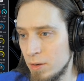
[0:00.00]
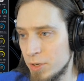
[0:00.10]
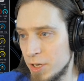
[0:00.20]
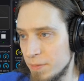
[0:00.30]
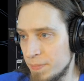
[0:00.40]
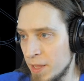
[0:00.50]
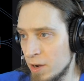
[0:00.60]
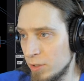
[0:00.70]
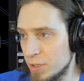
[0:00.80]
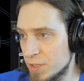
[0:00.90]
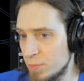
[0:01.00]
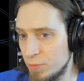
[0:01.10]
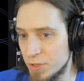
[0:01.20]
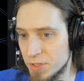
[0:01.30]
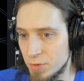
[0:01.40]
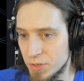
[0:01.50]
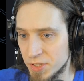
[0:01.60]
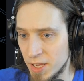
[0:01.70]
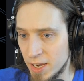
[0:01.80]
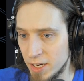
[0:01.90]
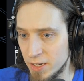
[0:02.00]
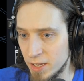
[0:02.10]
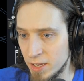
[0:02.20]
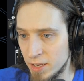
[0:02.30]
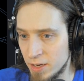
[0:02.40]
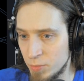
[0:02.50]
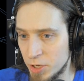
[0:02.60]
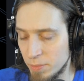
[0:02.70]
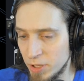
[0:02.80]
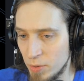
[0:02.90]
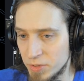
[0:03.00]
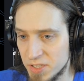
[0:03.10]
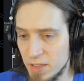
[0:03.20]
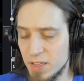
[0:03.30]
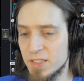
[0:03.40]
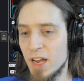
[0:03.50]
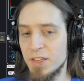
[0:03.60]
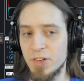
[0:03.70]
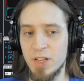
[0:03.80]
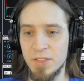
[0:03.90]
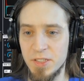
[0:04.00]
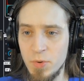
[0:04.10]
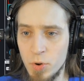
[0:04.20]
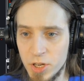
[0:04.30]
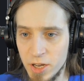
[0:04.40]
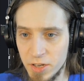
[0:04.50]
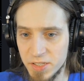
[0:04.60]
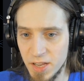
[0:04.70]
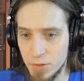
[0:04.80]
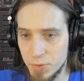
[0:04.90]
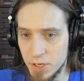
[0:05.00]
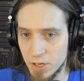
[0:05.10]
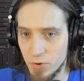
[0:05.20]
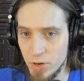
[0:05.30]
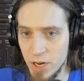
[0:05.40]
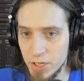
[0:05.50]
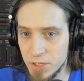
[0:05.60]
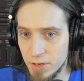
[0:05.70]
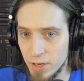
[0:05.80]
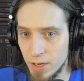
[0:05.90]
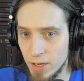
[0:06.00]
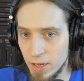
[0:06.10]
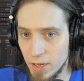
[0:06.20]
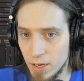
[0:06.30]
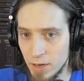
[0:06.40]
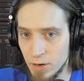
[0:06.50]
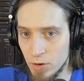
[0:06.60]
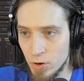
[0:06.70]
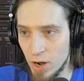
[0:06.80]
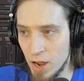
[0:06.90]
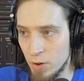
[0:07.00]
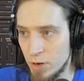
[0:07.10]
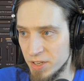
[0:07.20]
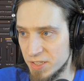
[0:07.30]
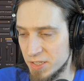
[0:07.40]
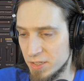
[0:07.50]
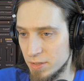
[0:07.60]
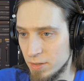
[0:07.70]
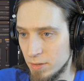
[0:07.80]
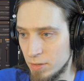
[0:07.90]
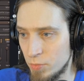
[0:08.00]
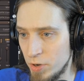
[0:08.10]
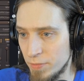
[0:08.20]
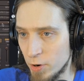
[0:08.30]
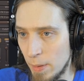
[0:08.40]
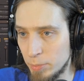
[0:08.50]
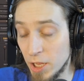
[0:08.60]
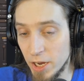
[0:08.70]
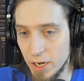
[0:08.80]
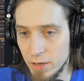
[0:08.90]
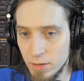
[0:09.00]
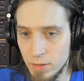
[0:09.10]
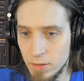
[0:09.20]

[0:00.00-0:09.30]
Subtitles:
Okay, now let's move this to the side and we can play with the synthesizer and see what kind of sounds we can create or how does the reverb apply.